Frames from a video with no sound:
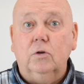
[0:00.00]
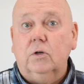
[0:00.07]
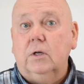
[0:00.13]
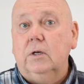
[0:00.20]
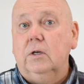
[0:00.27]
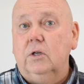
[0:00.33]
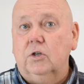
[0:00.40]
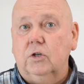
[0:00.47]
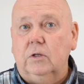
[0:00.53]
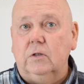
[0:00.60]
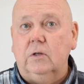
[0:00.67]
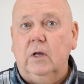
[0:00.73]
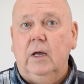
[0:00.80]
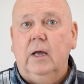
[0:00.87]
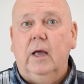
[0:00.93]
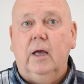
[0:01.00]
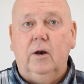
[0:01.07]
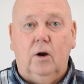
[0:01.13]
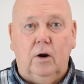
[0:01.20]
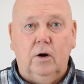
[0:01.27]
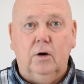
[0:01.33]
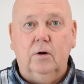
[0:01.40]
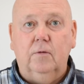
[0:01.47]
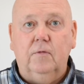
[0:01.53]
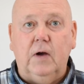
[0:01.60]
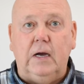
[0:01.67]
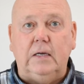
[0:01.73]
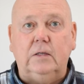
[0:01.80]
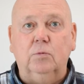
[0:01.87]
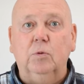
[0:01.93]
are conditions. And on our
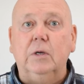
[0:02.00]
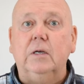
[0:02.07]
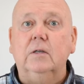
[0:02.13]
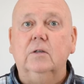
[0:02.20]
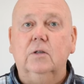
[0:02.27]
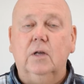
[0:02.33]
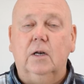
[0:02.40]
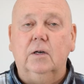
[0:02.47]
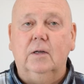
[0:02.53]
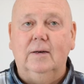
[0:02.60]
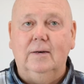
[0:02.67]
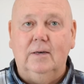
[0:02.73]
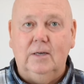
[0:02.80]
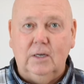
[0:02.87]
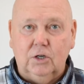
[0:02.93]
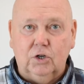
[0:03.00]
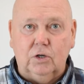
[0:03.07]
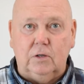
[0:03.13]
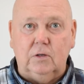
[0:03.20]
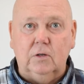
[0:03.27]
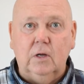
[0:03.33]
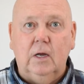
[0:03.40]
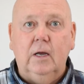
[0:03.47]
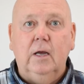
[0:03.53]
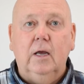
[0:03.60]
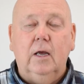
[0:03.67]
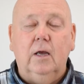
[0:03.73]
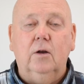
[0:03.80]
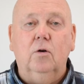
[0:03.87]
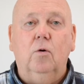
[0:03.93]
device, we can set conditions
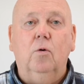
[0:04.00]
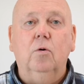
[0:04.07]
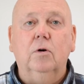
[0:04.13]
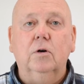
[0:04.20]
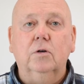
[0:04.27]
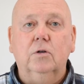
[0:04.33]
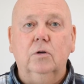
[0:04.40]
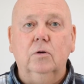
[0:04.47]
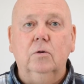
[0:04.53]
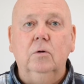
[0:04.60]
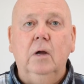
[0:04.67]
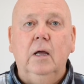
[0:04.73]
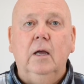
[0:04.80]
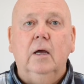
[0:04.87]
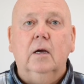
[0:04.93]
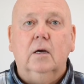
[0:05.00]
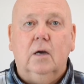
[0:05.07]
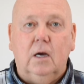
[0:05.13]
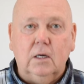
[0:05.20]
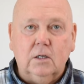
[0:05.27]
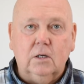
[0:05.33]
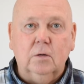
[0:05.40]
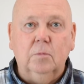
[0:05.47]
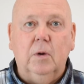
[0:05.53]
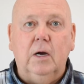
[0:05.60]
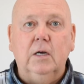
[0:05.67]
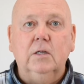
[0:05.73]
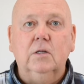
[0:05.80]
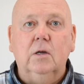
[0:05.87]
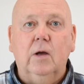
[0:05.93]
in order to
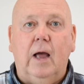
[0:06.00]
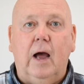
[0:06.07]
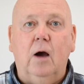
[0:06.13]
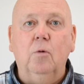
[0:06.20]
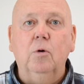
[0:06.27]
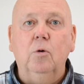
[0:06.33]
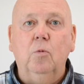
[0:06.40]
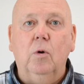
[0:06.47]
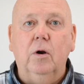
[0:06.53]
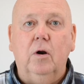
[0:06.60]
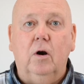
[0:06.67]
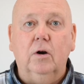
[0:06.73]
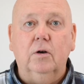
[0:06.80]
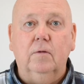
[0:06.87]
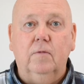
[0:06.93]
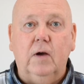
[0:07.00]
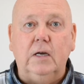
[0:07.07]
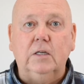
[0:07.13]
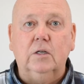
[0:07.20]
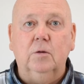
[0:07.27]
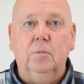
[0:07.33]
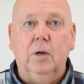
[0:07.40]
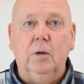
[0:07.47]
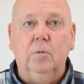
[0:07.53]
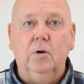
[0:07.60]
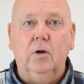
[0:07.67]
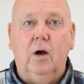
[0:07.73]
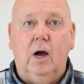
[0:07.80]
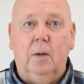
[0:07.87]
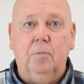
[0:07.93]
customize how we want our device to be able
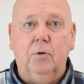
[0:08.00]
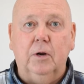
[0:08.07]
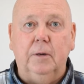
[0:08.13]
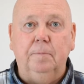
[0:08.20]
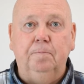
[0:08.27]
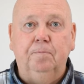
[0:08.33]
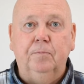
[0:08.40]
to operate.